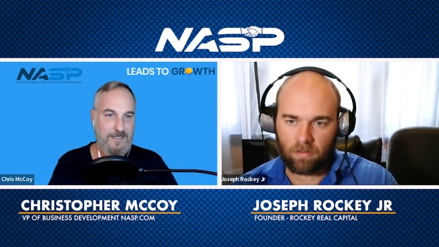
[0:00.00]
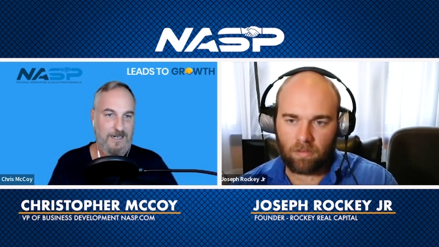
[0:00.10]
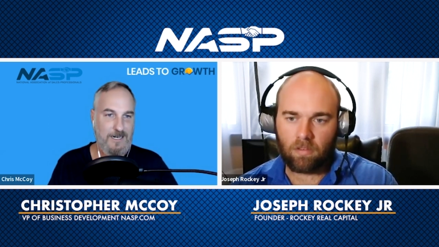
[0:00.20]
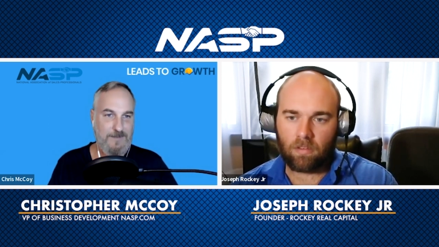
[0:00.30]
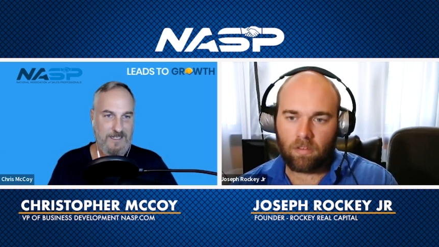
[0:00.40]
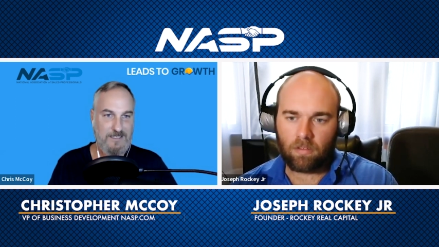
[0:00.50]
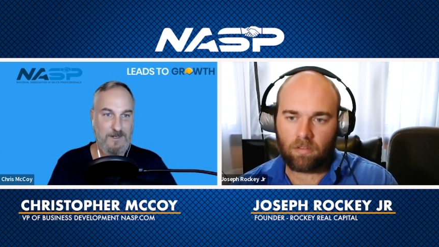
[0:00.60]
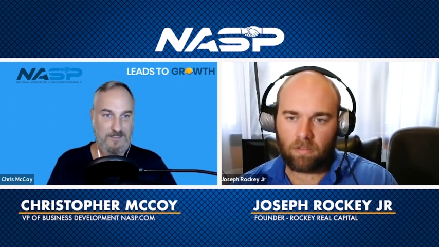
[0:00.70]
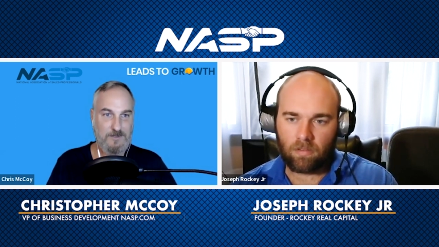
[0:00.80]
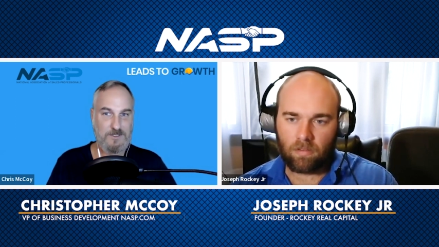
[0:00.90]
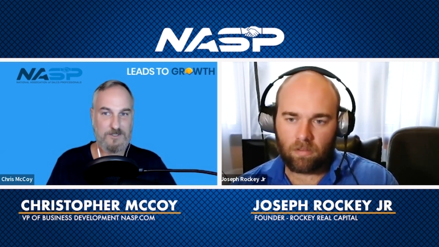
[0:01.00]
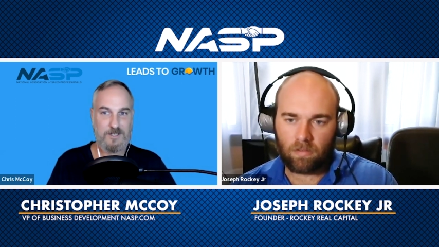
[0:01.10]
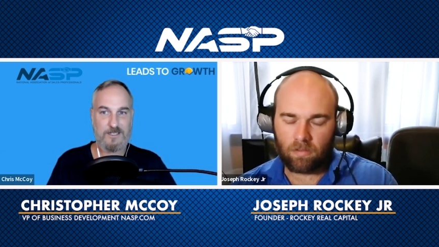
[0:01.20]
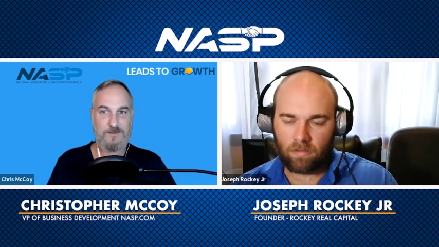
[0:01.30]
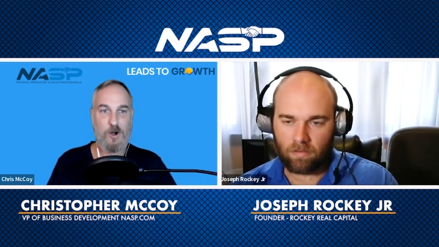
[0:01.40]
Speaker 1: And especially when you're
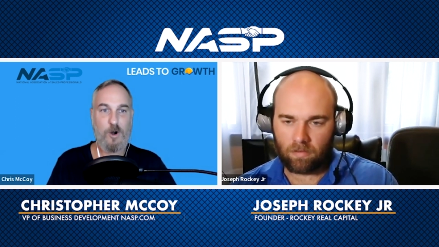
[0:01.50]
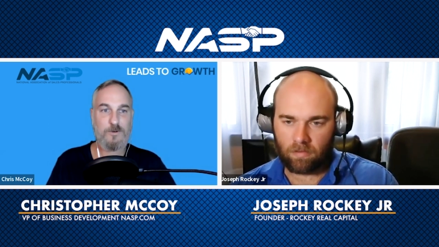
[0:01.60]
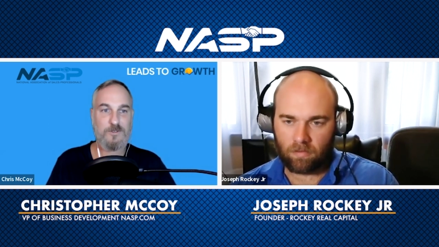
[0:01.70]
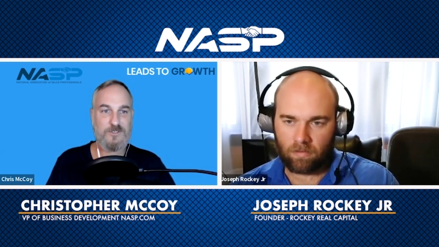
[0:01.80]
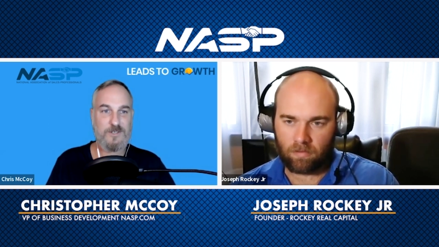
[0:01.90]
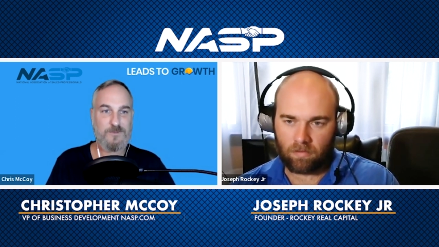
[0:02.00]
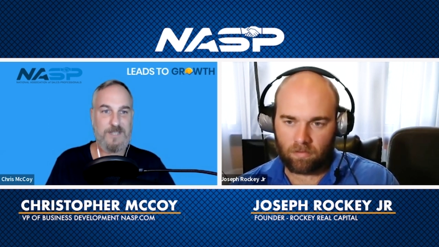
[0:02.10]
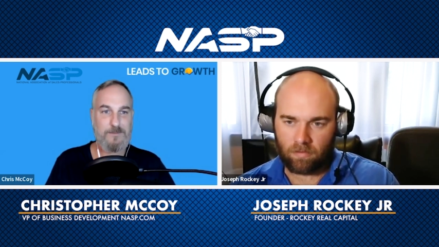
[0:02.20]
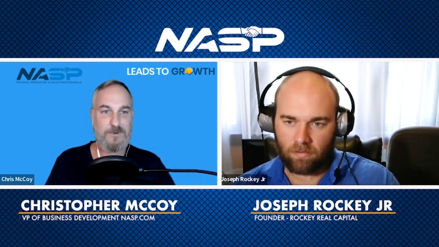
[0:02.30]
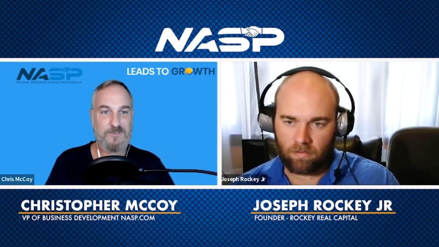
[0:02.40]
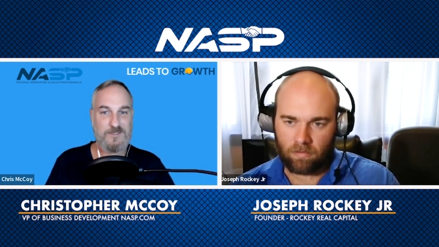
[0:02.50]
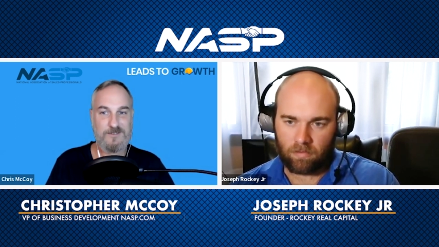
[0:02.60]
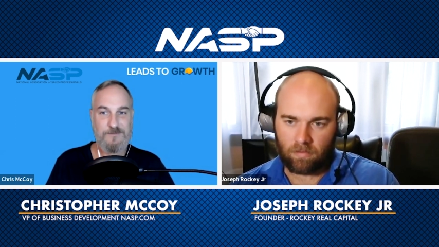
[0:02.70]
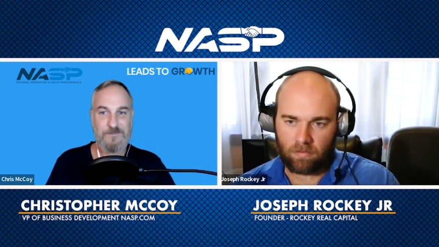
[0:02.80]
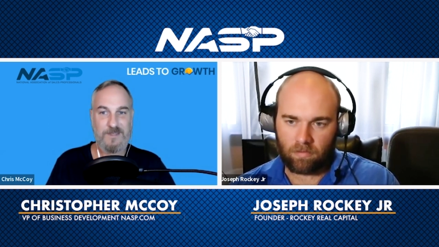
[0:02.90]
talking about ownership, when that
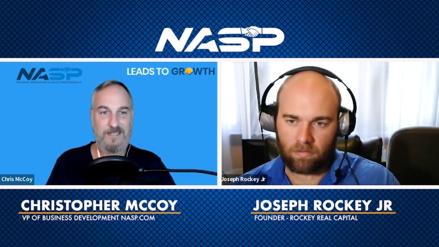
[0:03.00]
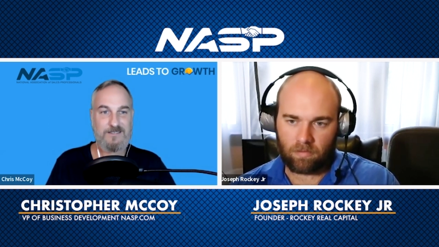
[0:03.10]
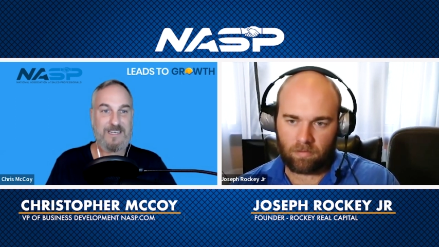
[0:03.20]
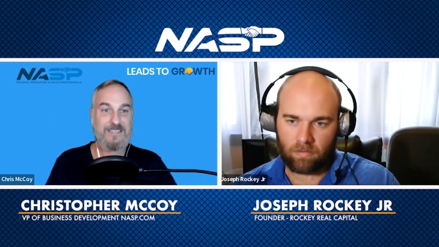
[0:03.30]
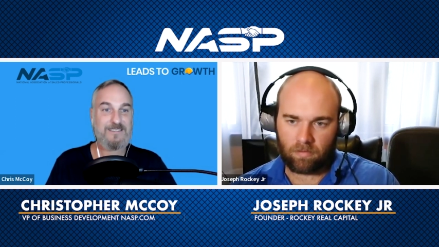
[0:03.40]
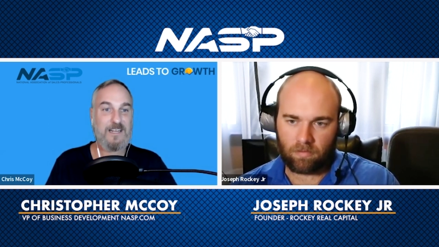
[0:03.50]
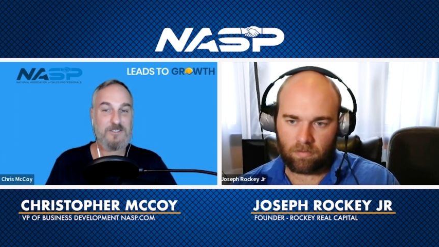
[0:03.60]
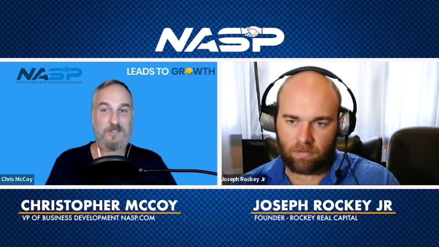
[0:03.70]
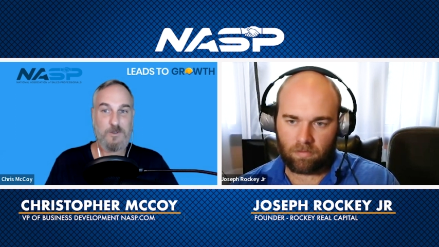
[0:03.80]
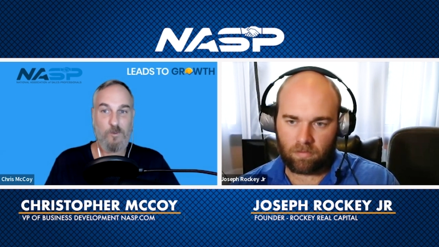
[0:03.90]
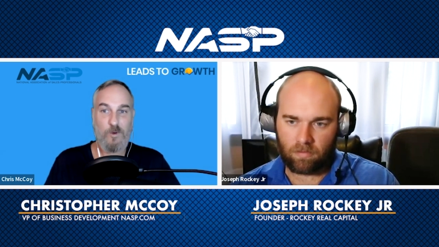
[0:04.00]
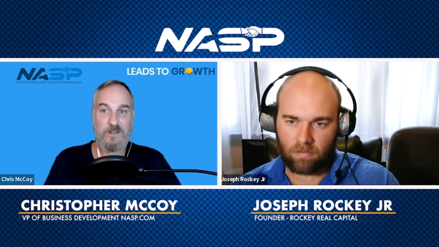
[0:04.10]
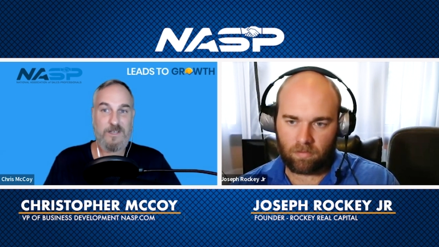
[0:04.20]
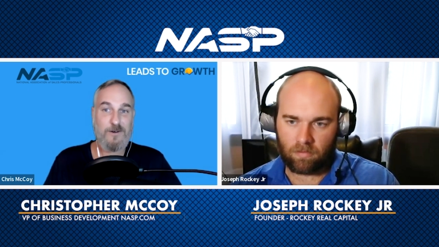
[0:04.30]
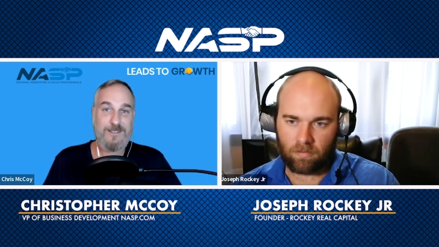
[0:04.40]
person is the one of
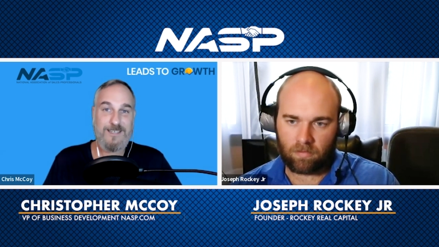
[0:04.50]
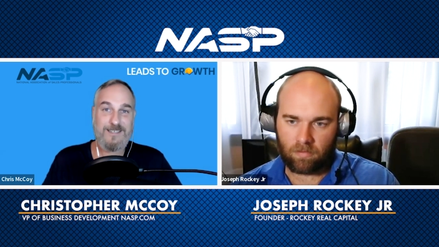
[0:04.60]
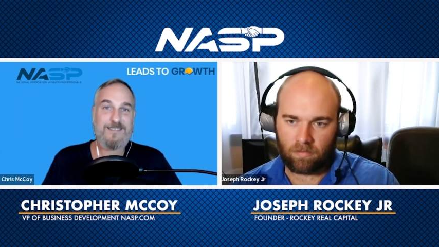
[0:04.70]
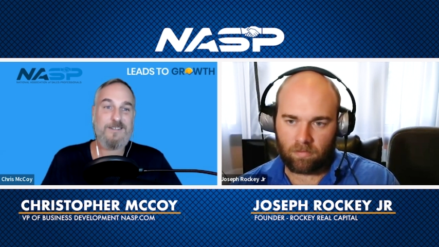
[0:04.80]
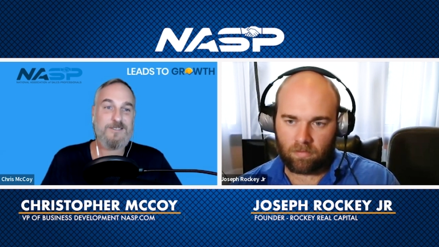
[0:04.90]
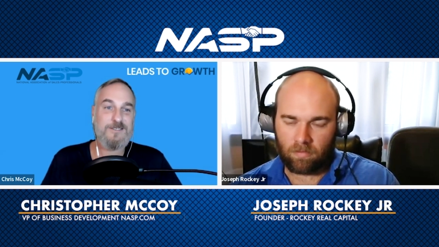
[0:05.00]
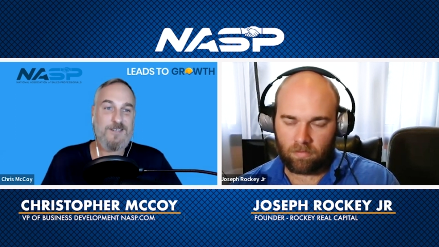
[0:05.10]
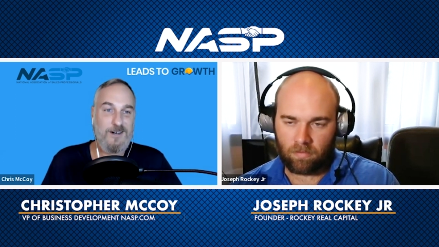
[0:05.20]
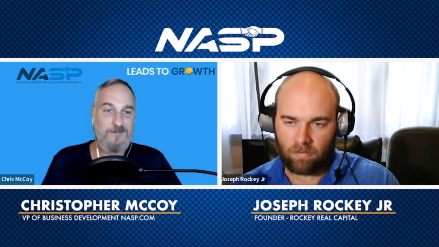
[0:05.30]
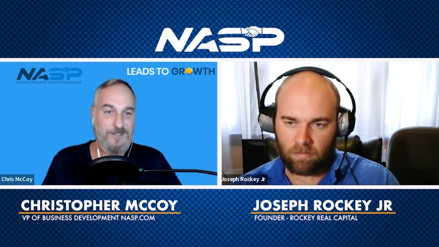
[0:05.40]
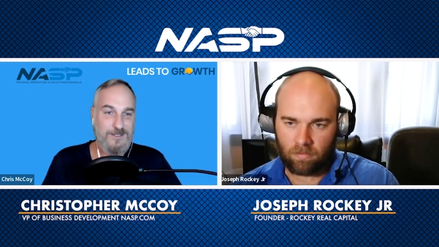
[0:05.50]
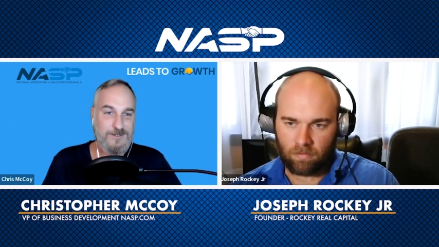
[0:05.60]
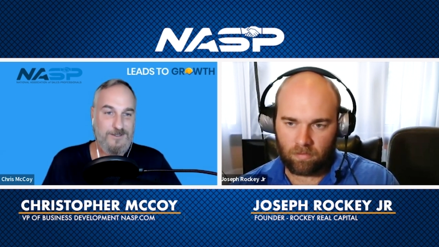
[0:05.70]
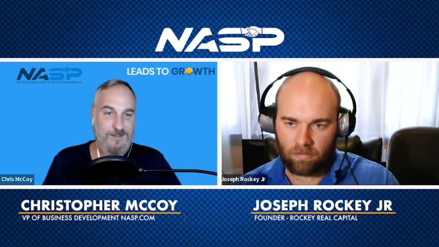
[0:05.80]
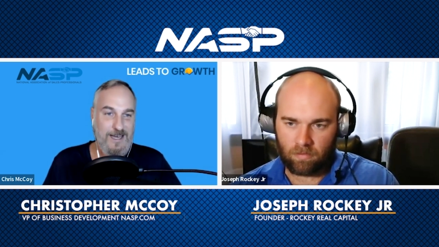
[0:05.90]
the only extensions of you
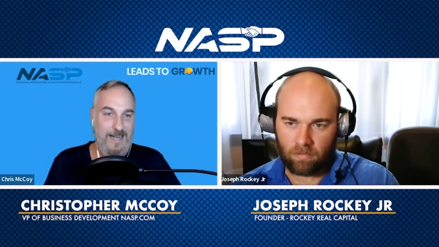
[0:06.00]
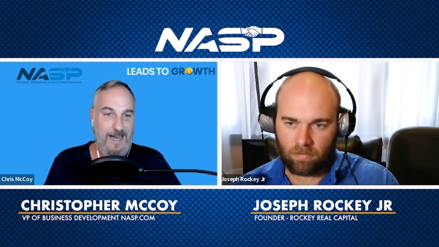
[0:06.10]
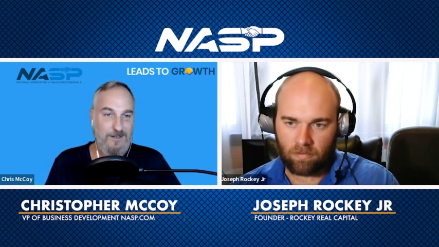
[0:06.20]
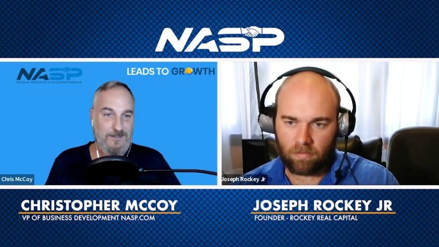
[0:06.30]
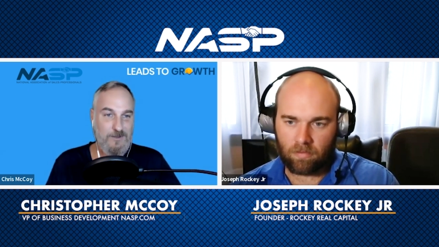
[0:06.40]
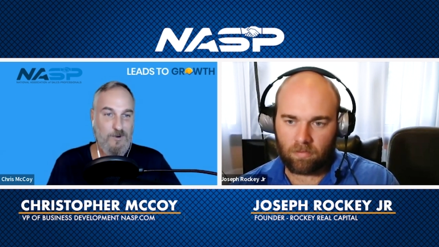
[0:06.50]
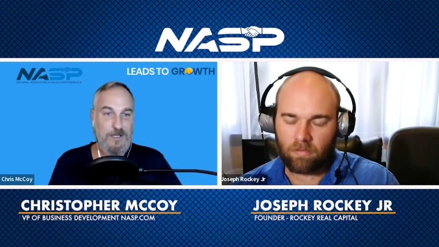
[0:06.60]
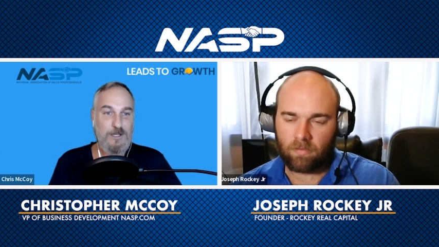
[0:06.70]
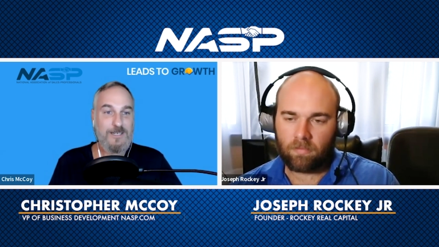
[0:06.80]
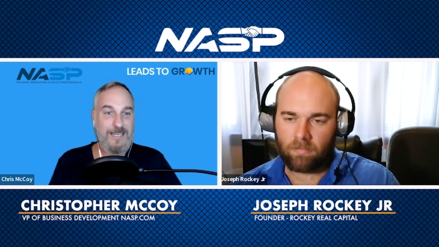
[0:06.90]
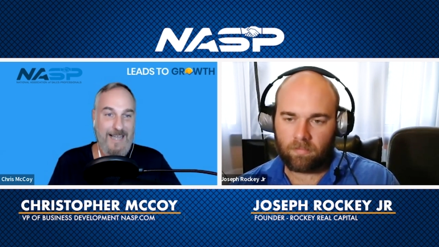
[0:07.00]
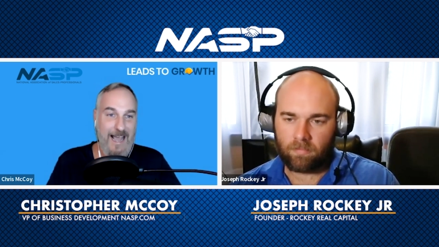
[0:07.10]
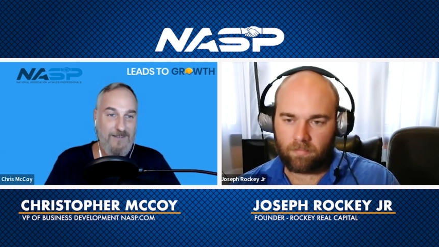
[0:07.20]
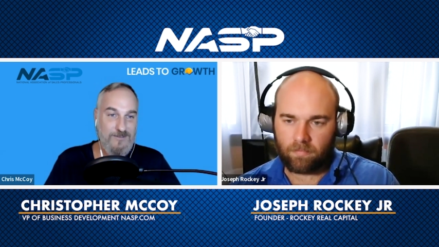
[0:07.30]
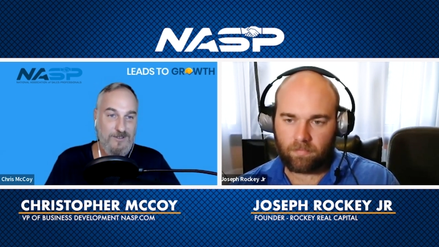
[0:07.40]
to that house and the one looking
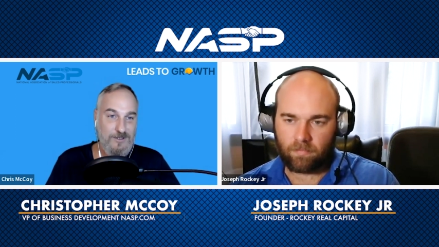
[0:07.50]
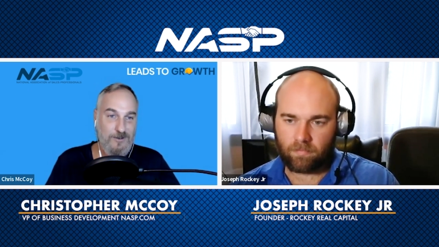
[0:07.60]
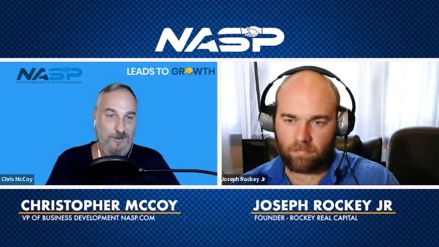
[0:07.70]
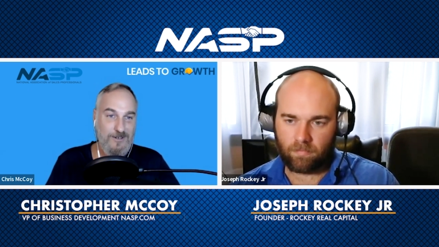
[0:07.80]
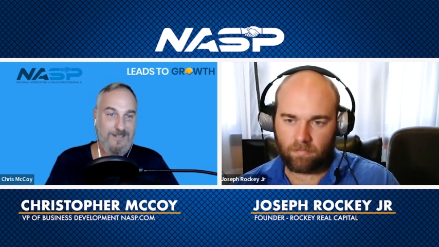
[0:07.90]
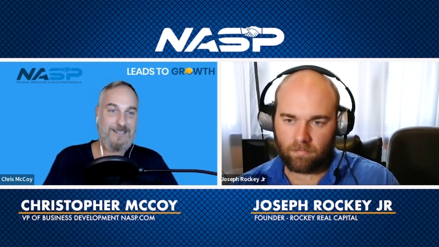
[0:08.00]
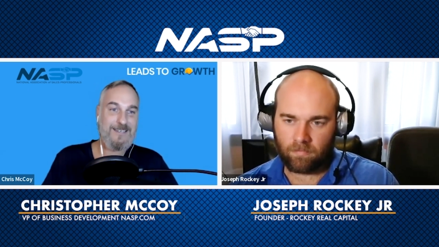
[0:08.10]
after your